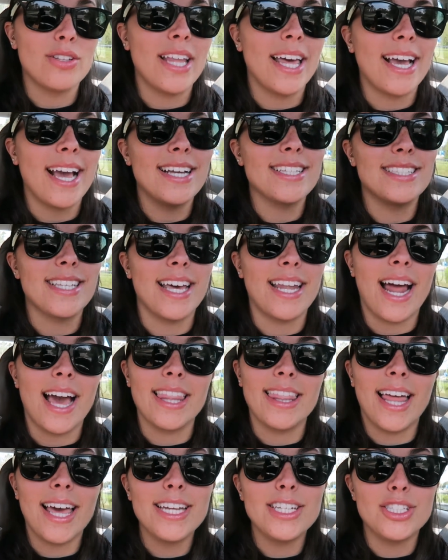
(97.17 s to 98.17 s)
Like I said, I
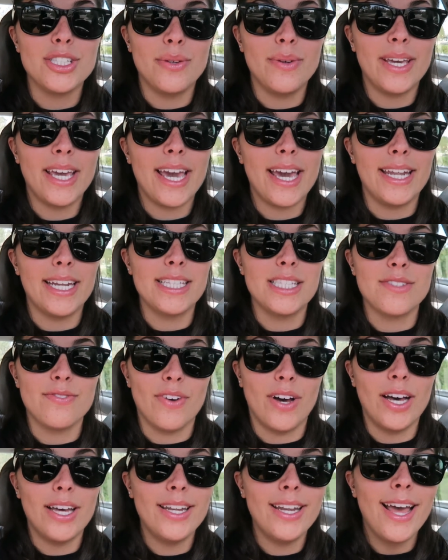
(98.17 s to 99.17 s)
like doing it and it's
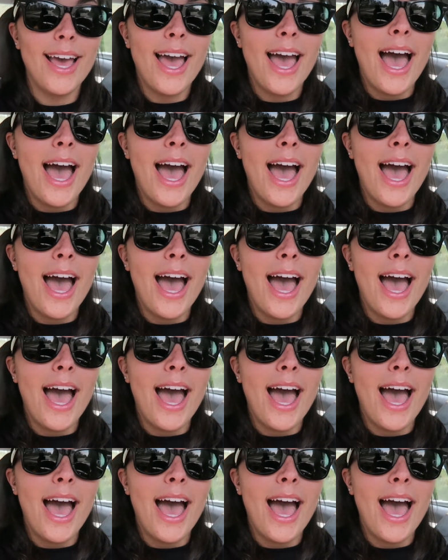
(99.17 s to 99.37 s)
fun.